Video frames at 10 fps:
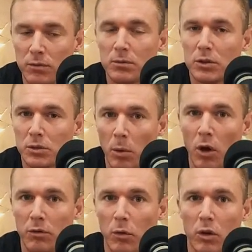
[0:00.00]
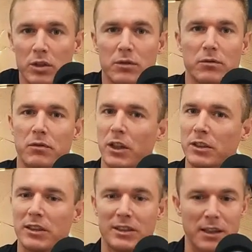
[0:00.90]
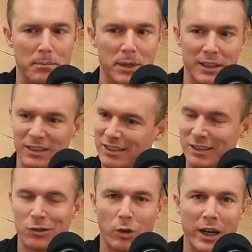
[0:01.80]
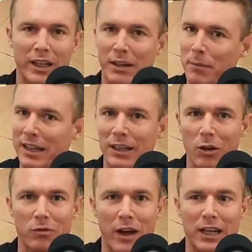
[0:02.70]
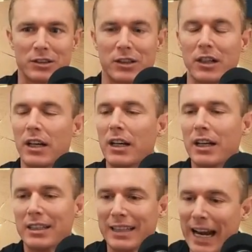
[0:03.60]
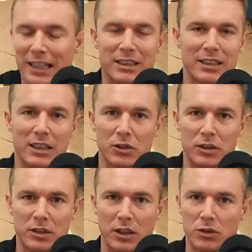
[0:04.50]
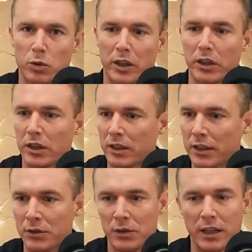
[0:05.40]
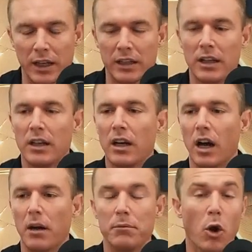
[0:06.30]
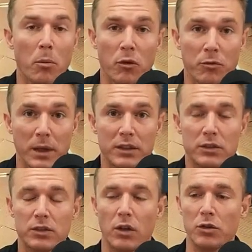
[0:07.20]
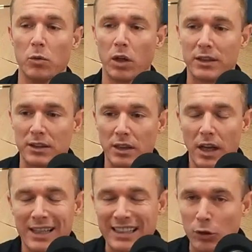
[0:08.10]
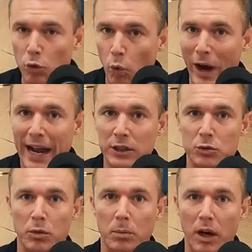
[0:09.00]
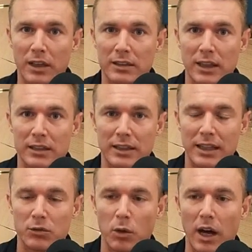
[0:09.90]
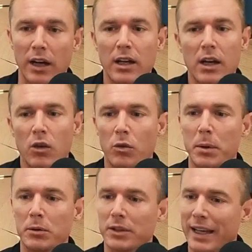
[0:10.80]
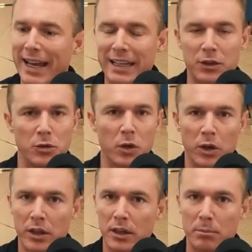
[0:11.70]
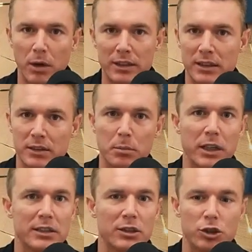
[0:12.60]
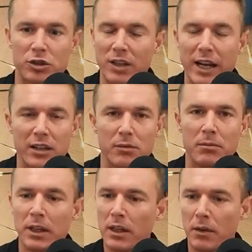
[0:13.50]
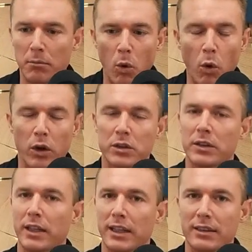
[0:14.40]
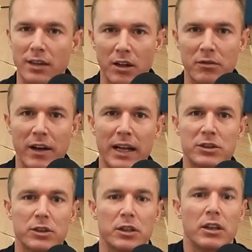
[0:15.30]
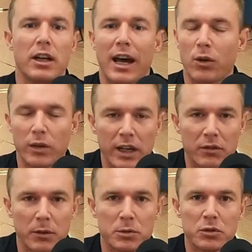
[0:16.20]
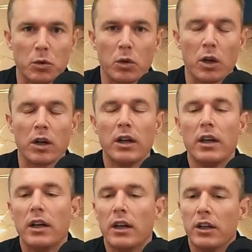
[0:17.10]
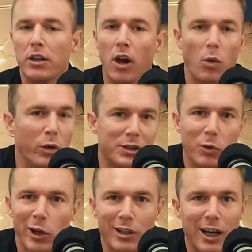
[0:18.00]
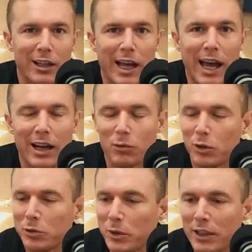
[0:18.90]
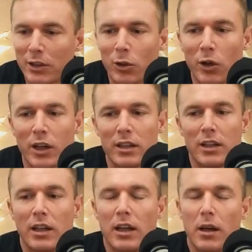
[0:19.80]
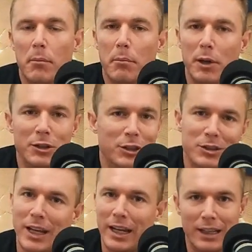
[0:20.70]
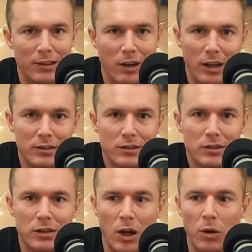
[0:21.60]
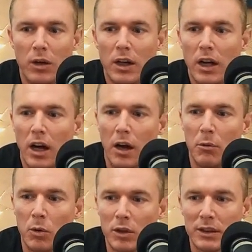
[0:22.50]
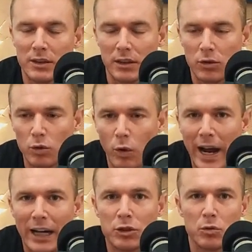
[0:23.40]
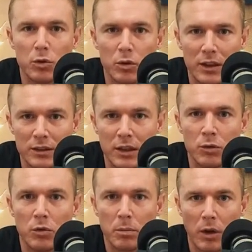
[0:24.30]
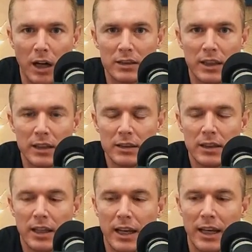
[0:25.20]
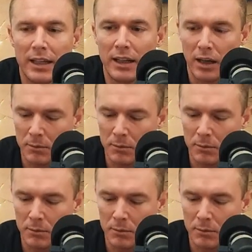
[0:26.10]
small force versus the big, let's crank it and make it go faster, because that actually kills the cells quicker, and then you get no movement. So you want this as a gradual process. That's why when people say, hey, can you hurry the process of braces, just tighten them more so they get done faster. I don't care if I'm sore. I wish it worked like that, wish we could do it, but you just can't get it done. So we want this a gradual, continual process and,